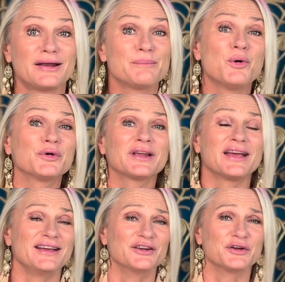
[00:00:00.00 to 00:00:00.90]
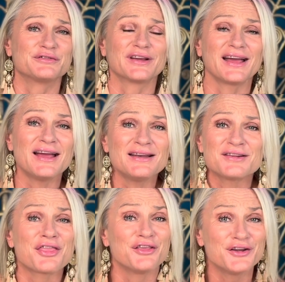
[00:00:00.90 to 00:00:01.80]
important keynote for gate
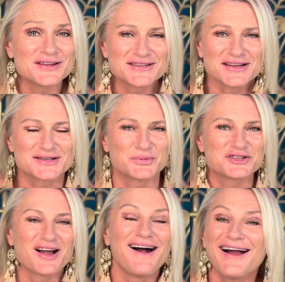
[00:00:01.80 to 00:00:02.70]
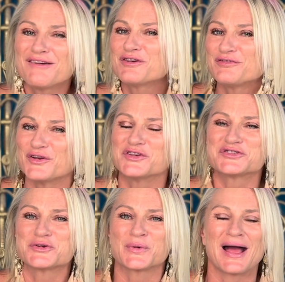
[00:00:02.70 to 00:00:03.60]
36, which I refer
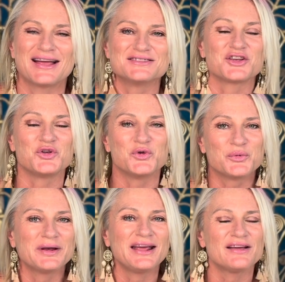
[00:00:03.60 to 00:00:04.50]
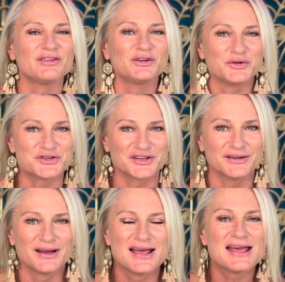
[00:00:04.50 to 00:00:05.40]
to as human
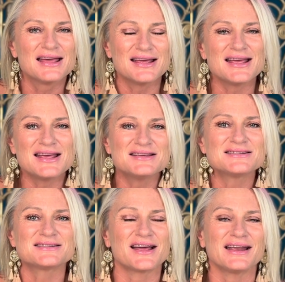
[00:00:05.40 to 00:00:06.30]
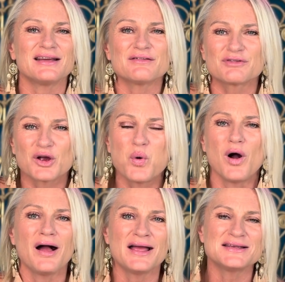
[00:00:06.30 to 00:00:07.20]
evolution, is that it
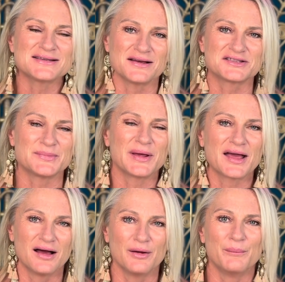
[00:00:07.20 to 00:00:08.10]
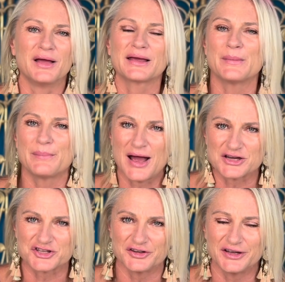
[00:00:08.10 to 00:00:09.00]
requires us to become
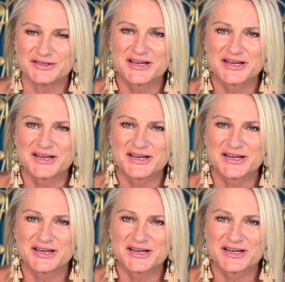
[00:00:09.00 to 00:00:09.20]
compassionate.